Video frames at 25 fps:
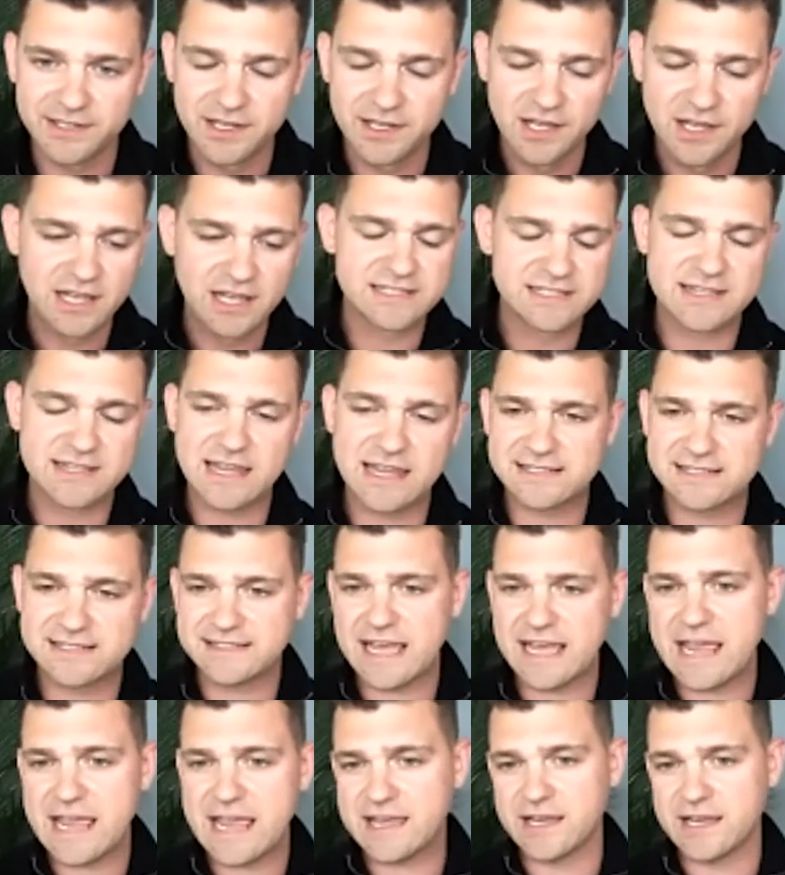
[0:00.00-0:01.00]
So that's
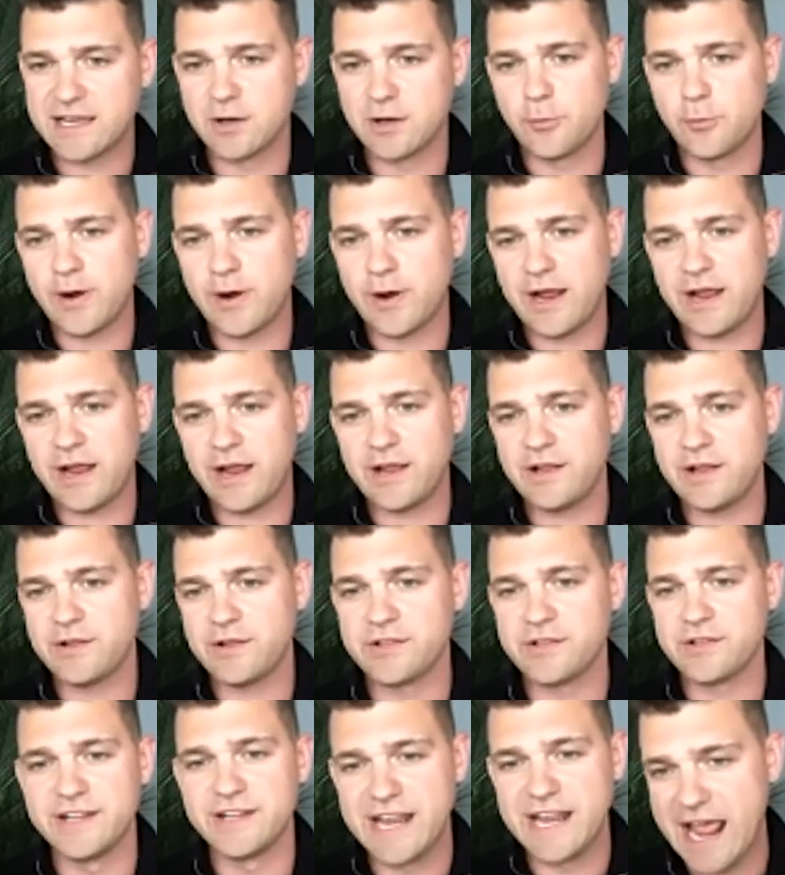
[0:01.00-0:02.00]
taking away the
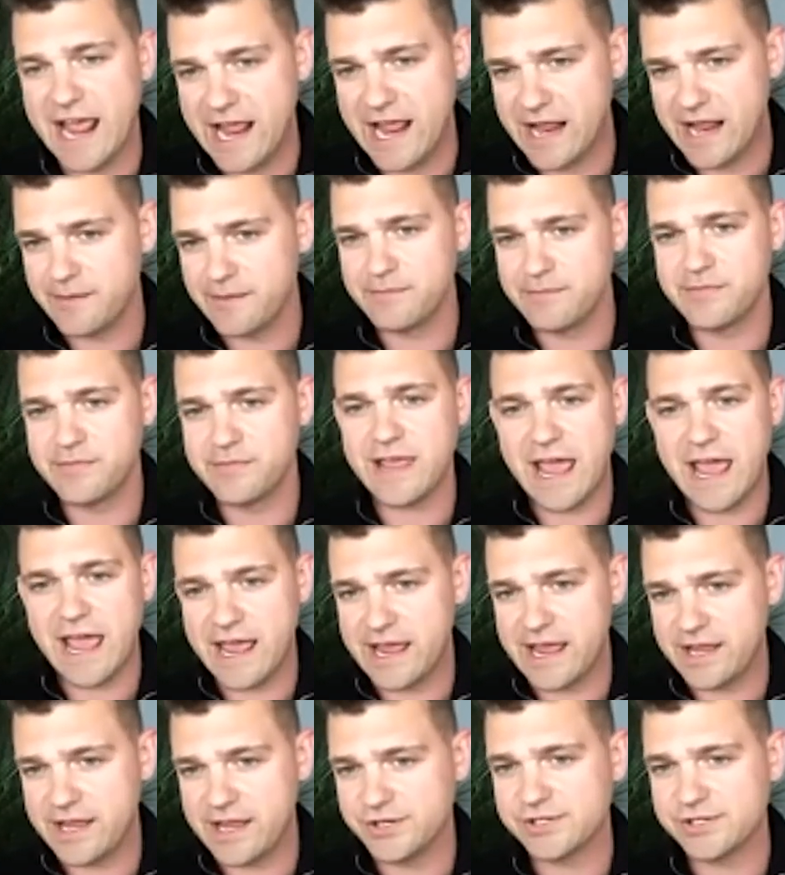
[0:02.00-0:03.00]
name, the
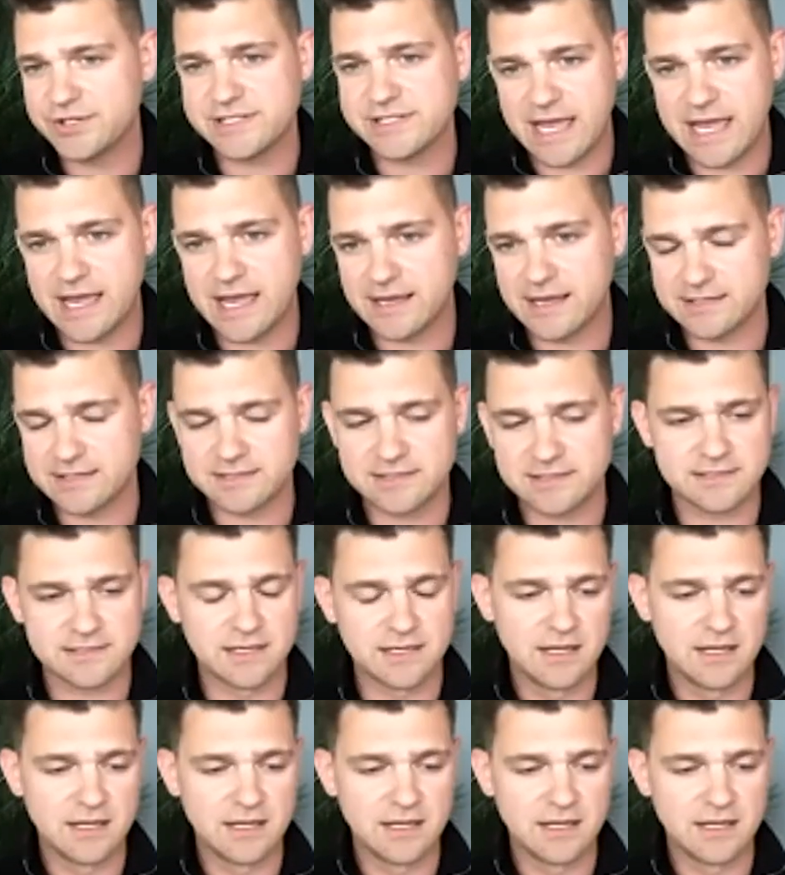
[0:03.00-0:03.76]
age, sex,